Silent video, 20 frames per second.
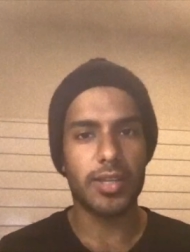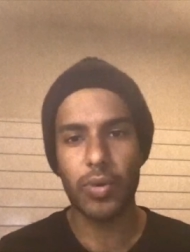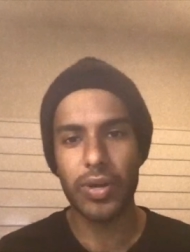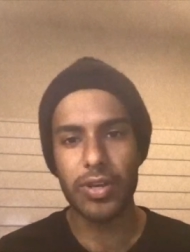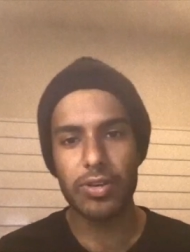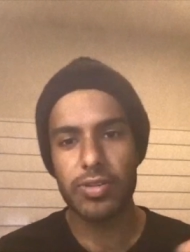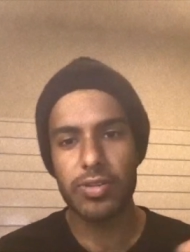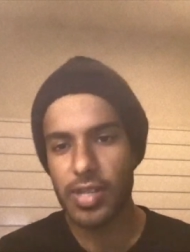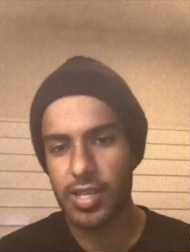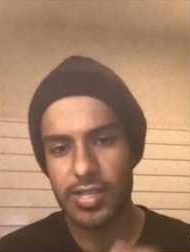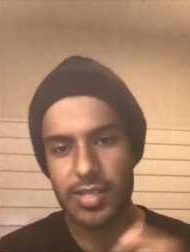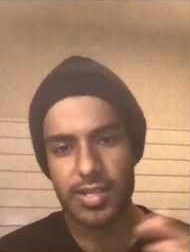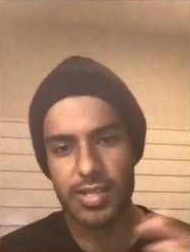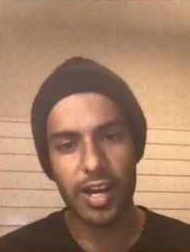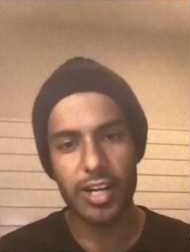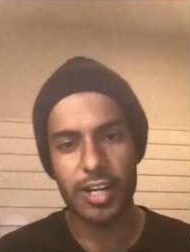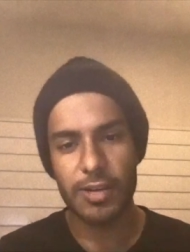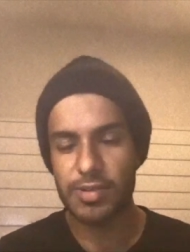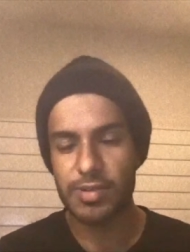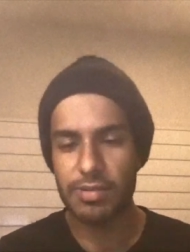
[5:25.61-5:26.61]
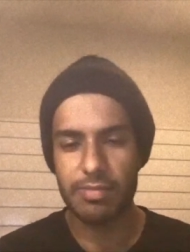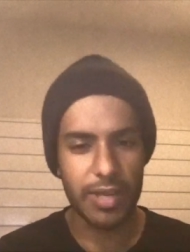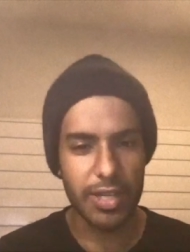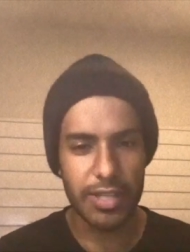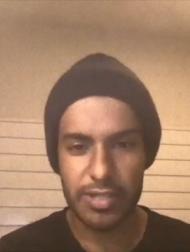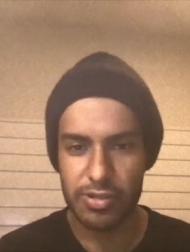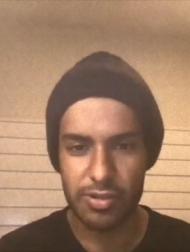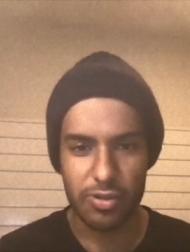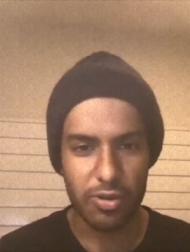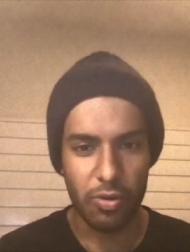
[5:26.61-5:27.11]
When you say startups, it
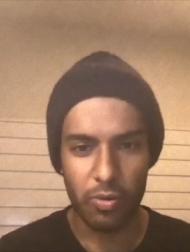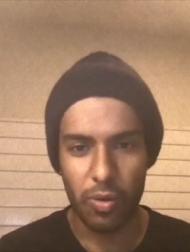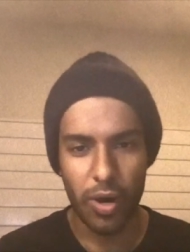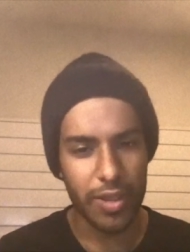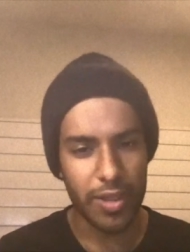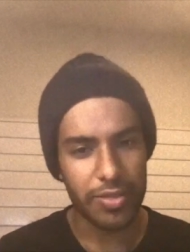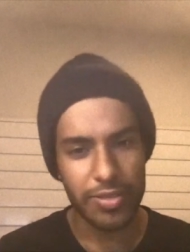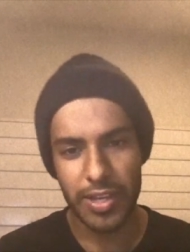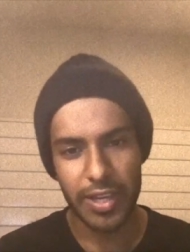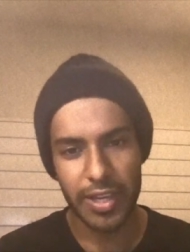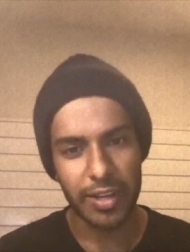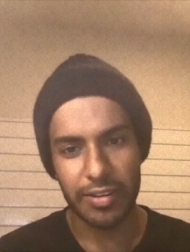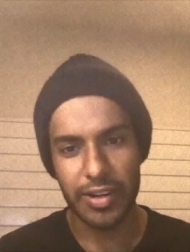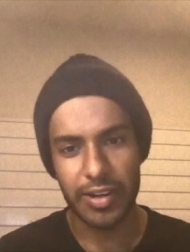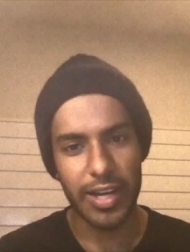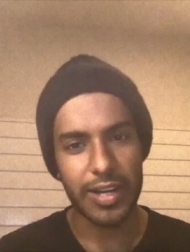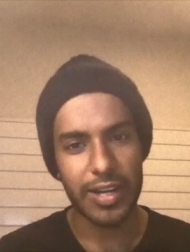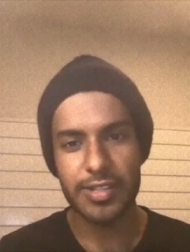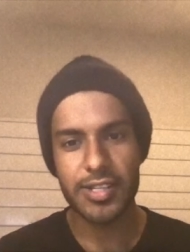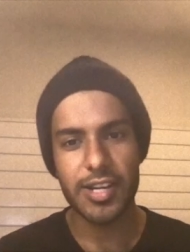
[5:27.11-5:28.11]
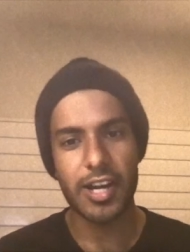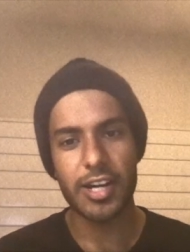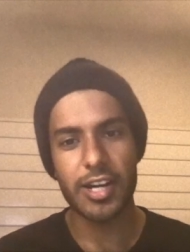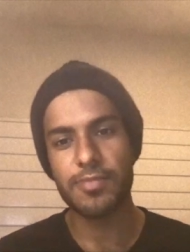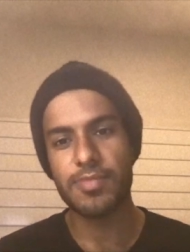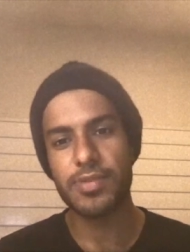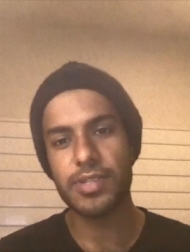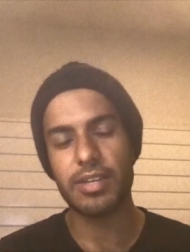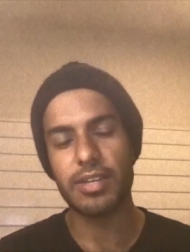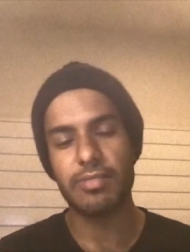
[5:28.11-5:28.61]
means no one thing, right?
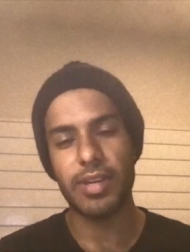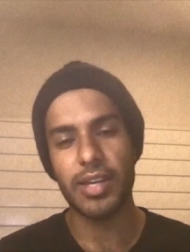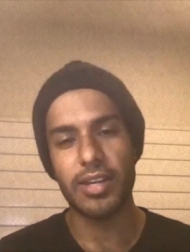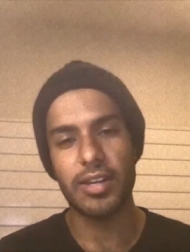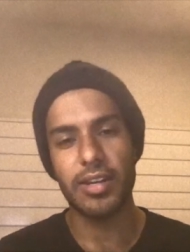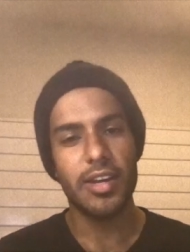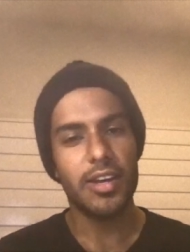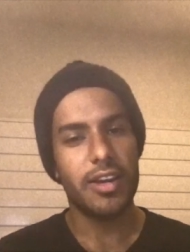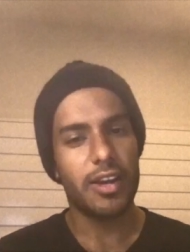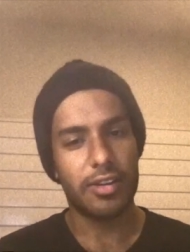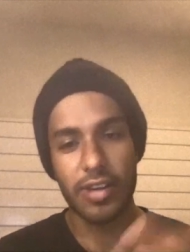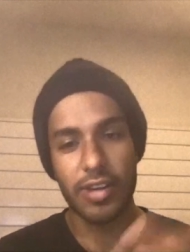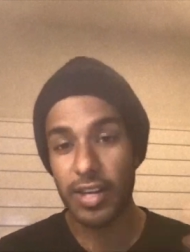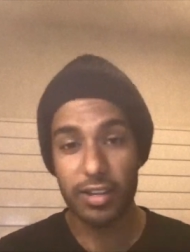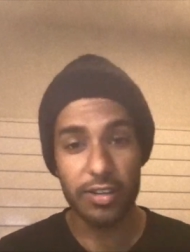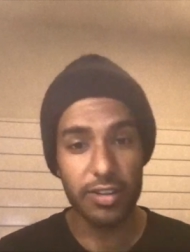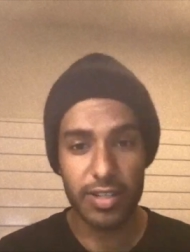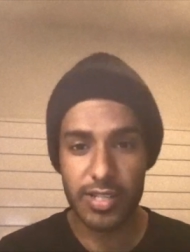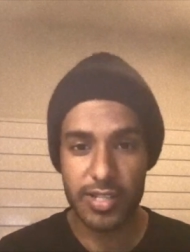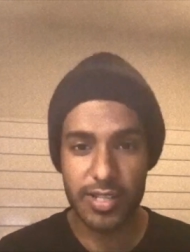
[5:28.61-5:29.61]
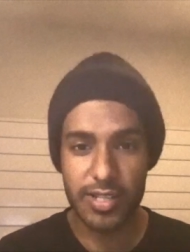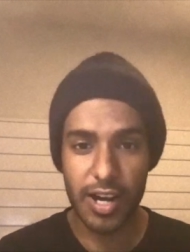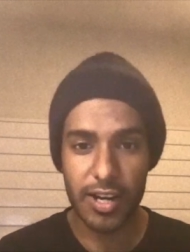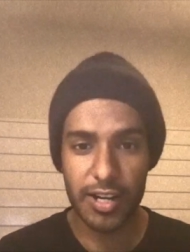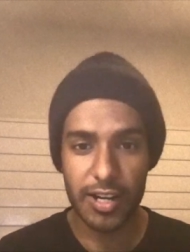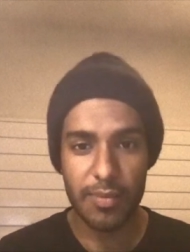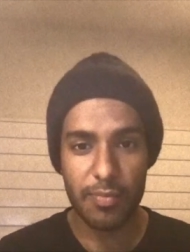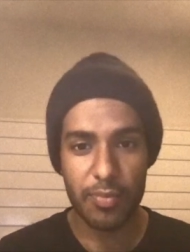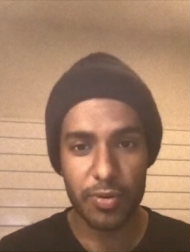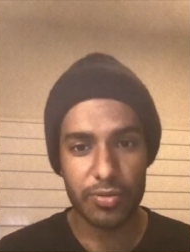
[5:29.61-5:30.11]
Startups can mean really good
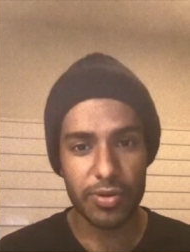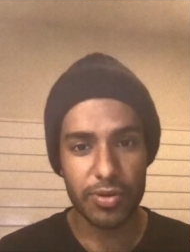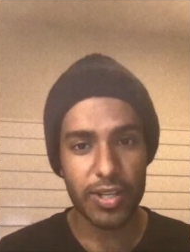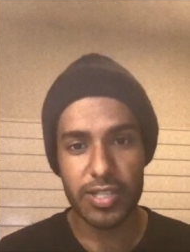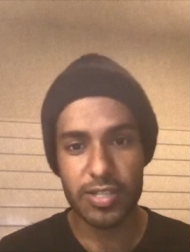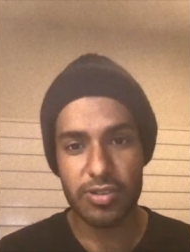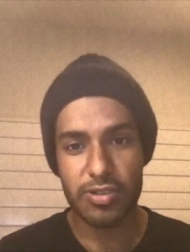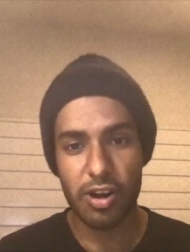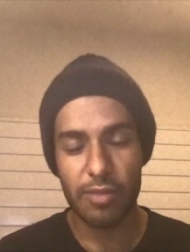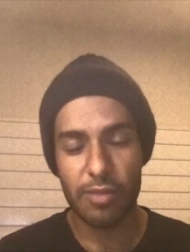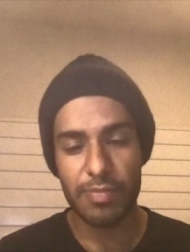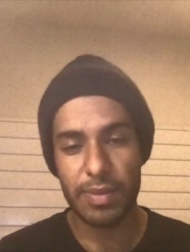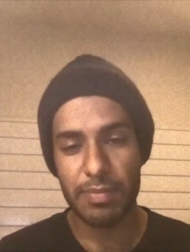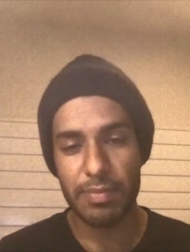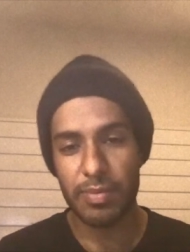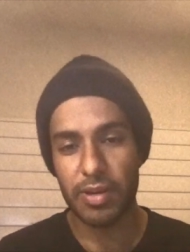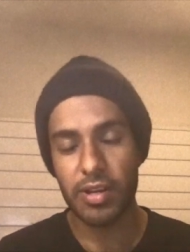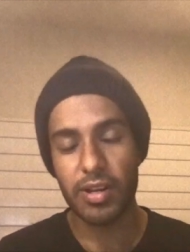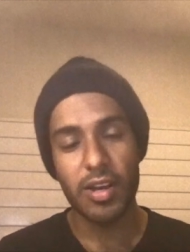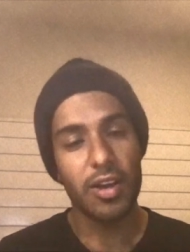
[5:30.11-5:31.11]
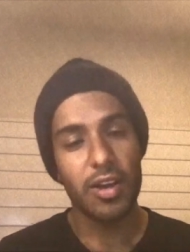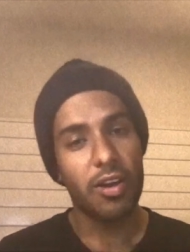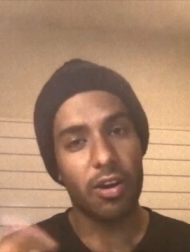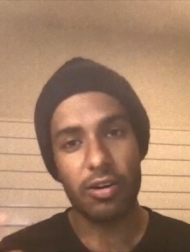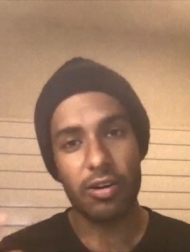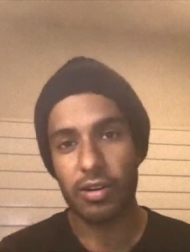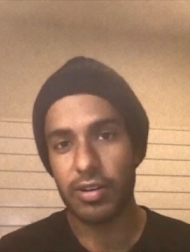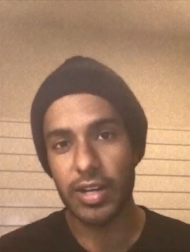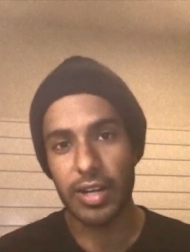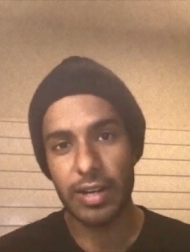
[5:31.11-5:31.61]
startup with really strong people,
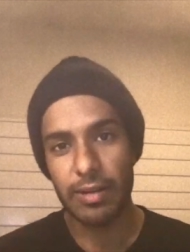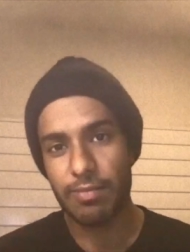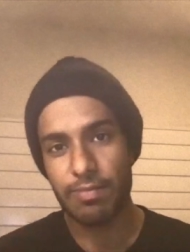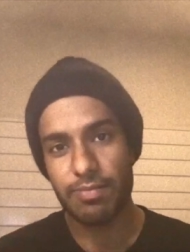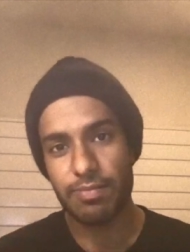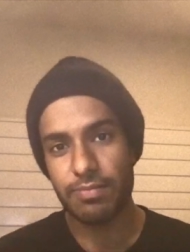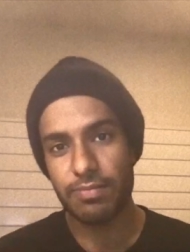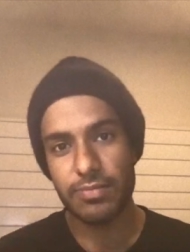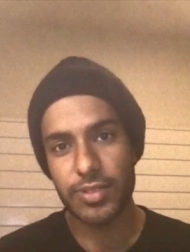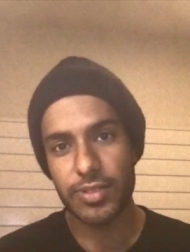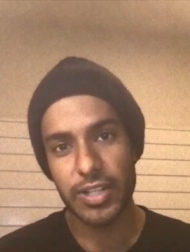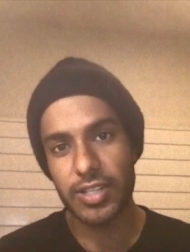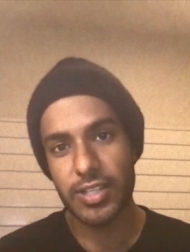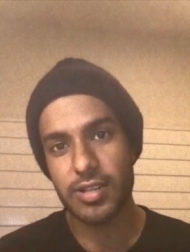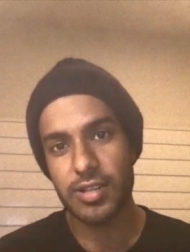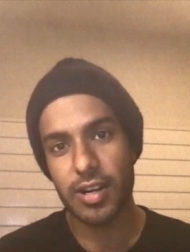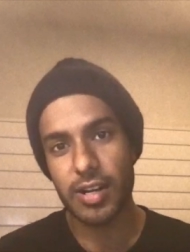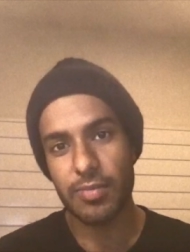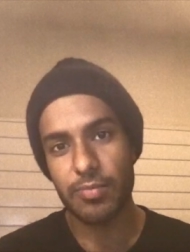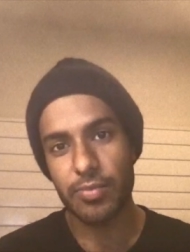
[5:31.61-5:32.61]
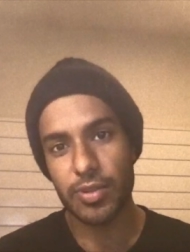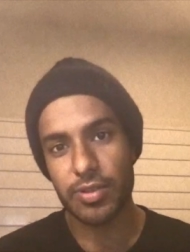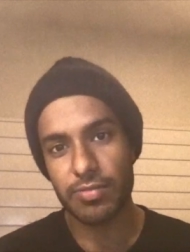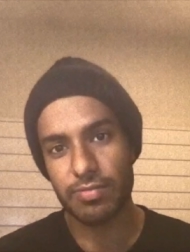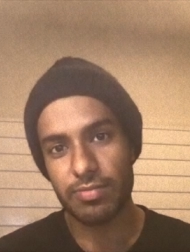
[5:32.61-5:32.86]
or a really shitty startup with